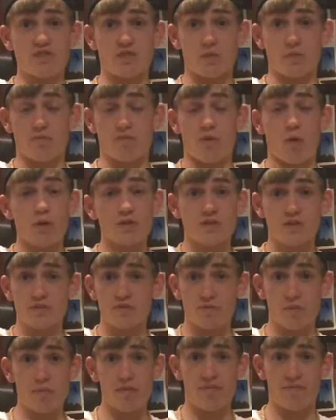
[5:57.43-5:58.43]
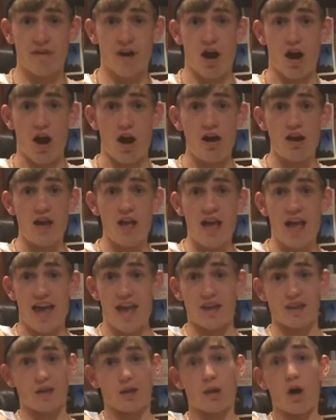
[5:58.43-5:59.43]
some voices from afar,
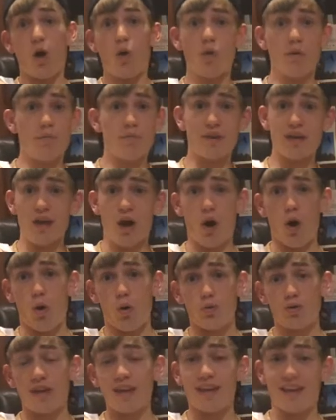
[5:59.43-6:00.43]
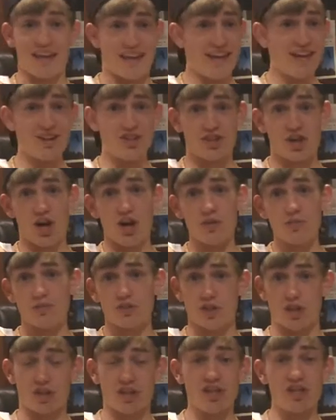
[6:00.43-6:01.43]
and lo and behold, here comes
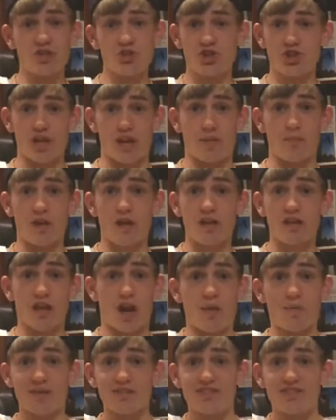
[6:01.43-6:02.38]
a little ship coming to